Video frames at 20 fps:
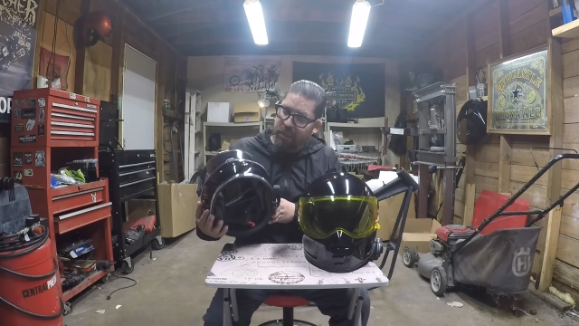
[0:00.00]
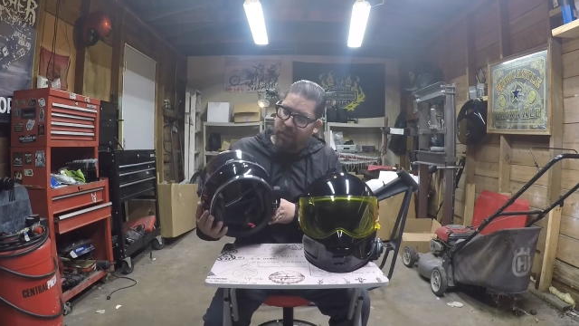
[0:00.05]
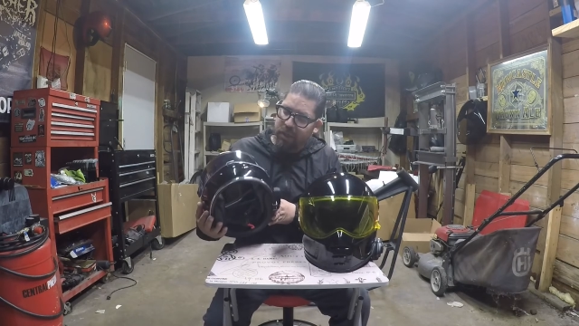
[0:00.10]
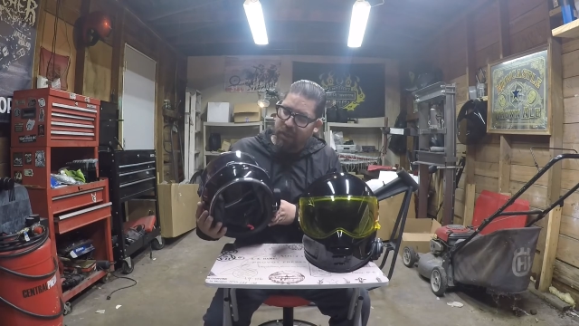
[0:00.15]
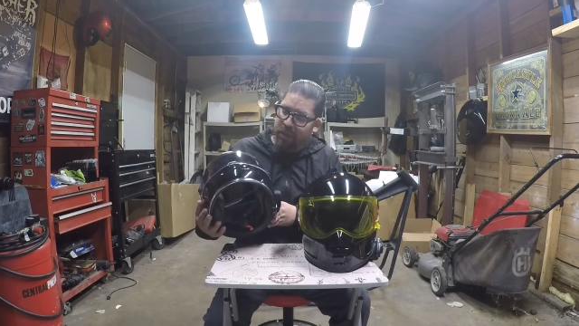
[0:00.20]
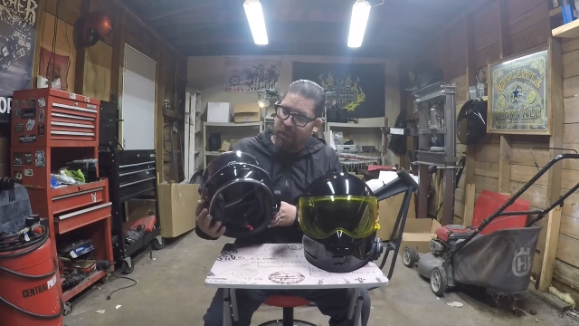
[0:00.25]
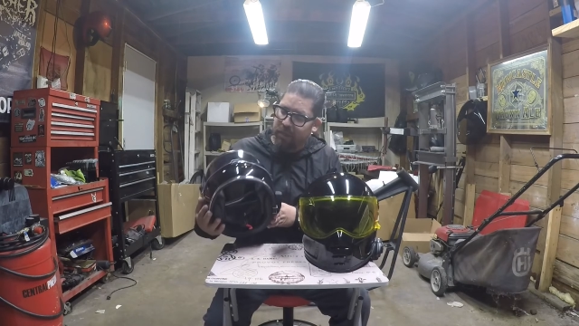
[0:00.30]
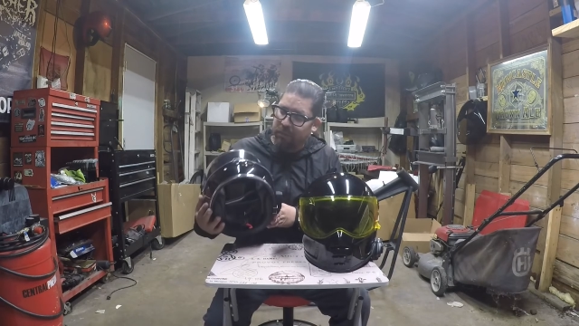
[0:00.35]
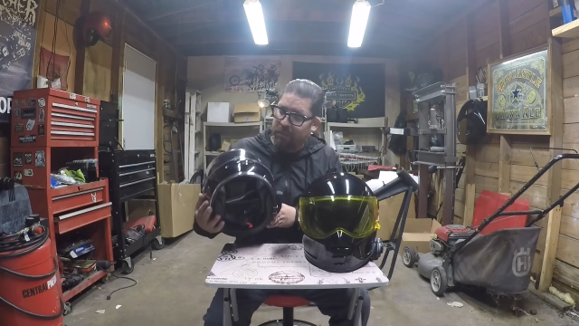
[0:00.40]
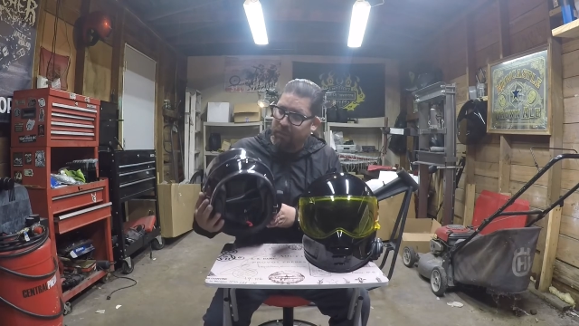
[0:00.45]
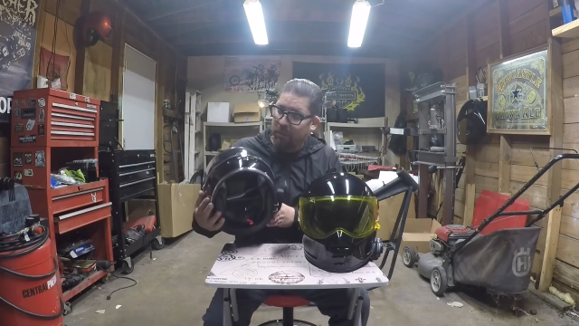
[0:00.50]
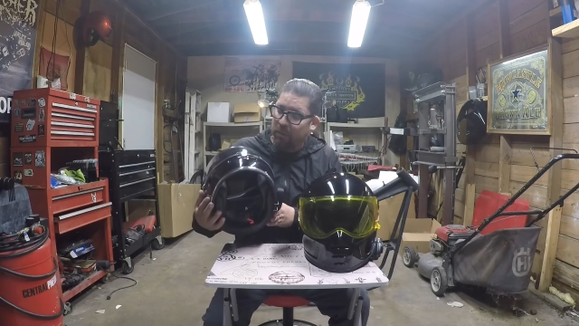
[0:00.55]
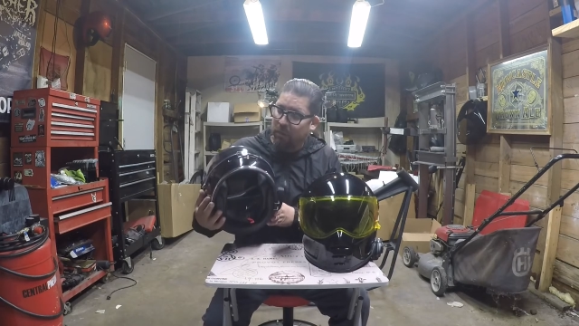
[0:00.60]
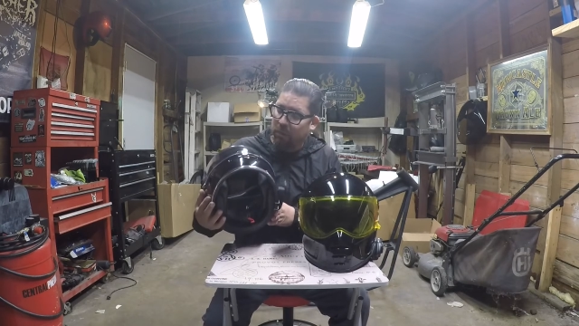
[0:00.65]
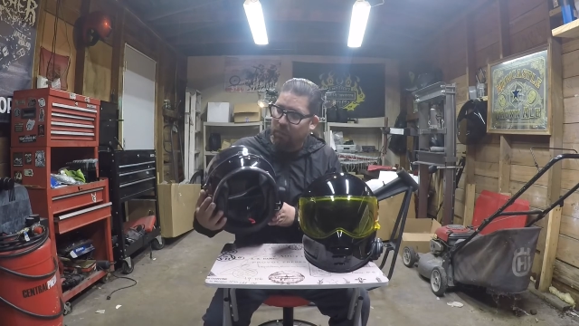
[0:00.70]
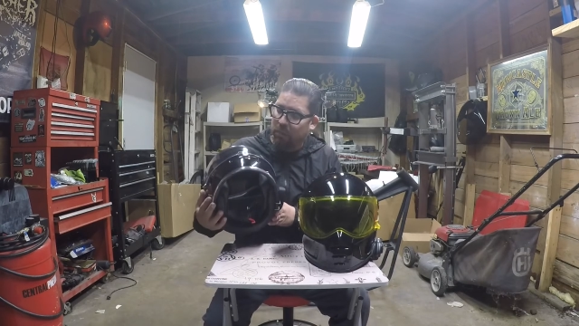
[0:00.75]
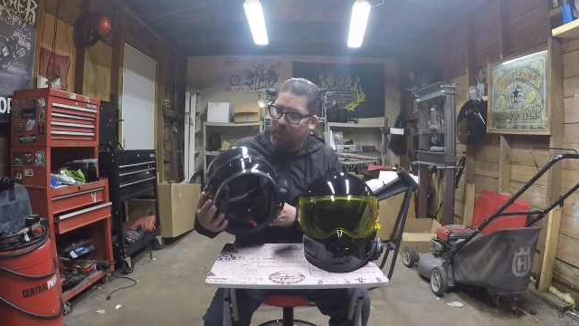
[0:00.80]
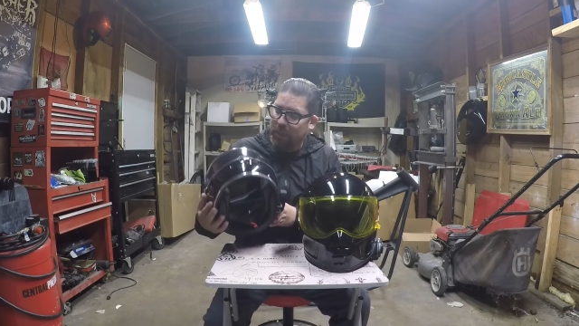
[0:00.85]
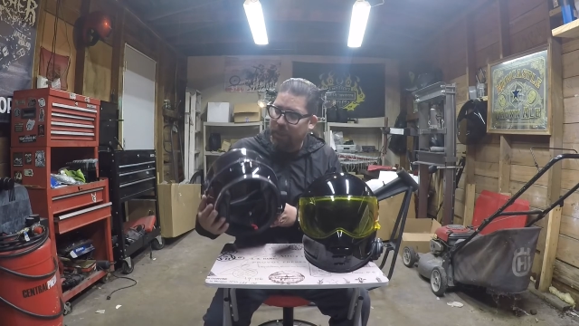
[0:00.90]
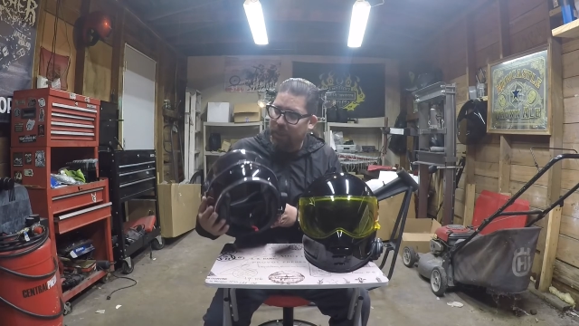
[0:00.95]

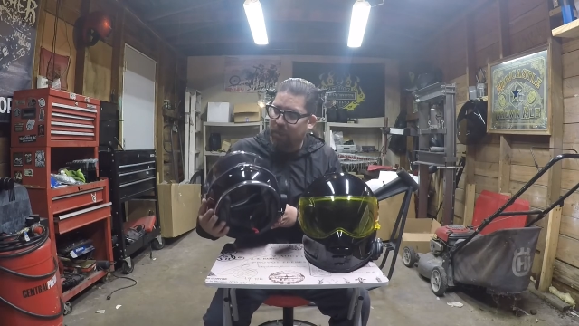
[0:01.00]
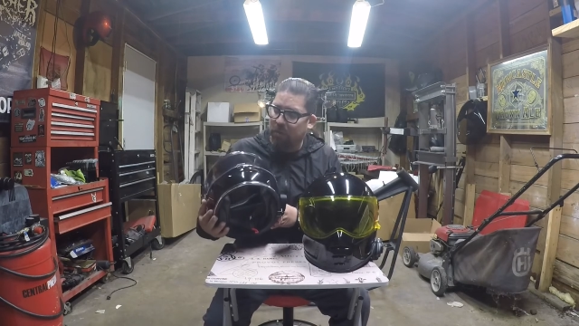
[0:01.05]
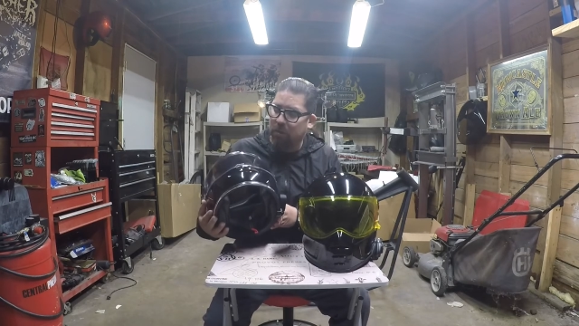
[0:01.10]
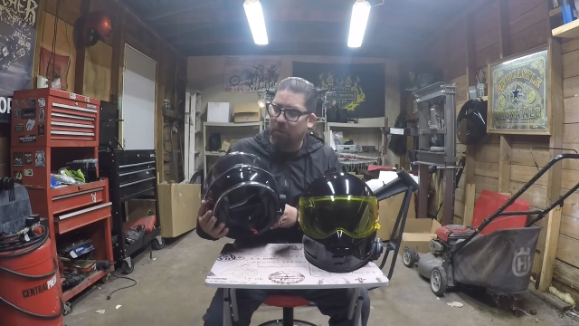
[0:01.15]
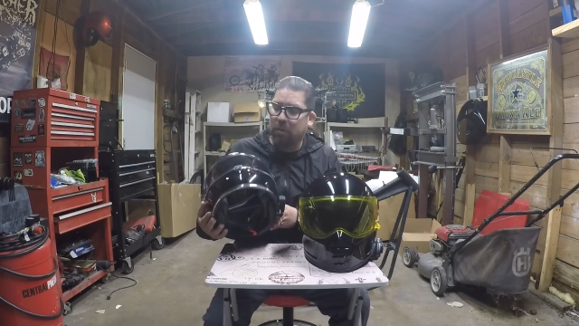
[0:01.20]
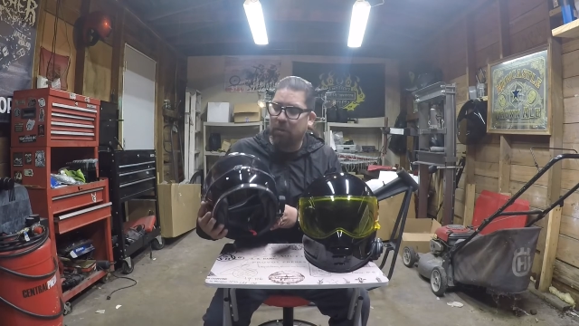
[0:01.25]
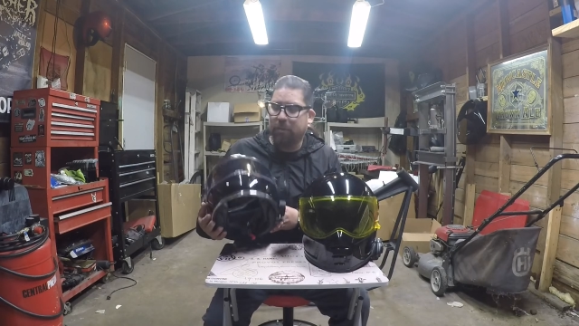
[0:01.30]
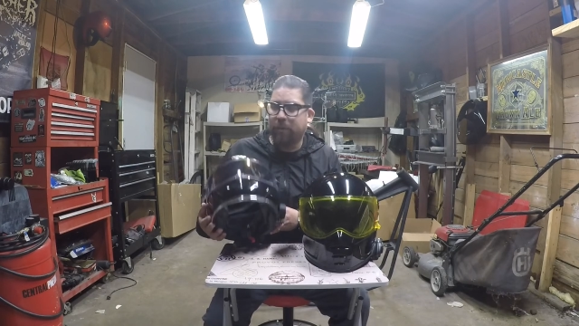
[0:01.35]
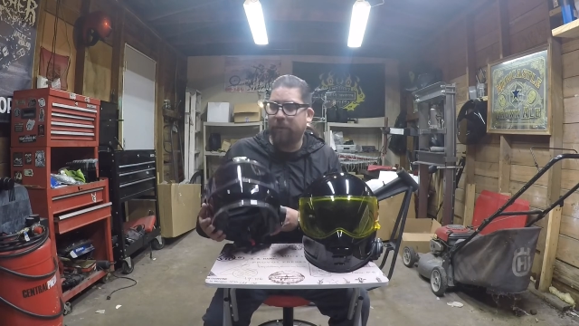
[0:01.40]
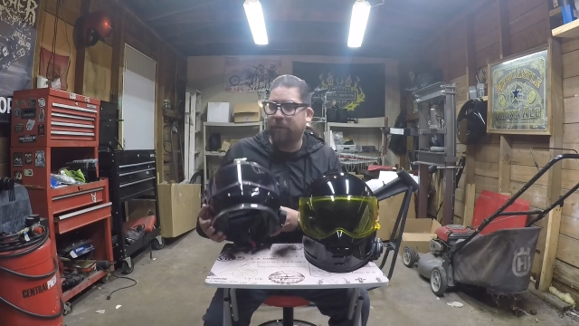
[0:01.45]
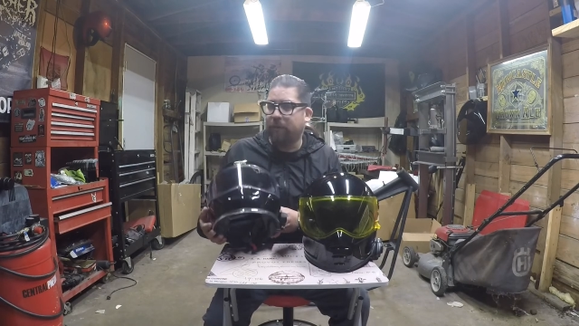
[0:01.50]
I need to go a little bit